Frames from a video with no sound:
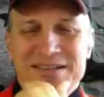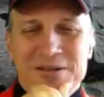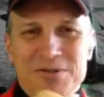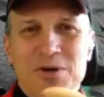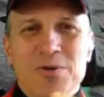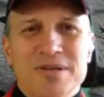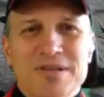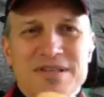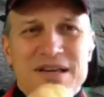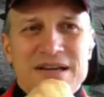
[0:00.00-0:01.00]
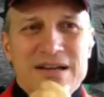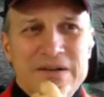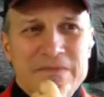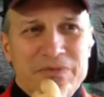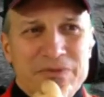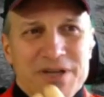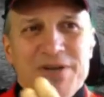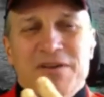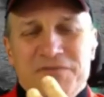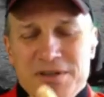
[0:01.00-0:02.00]
You know, it was always
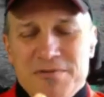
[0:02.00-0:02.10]
very often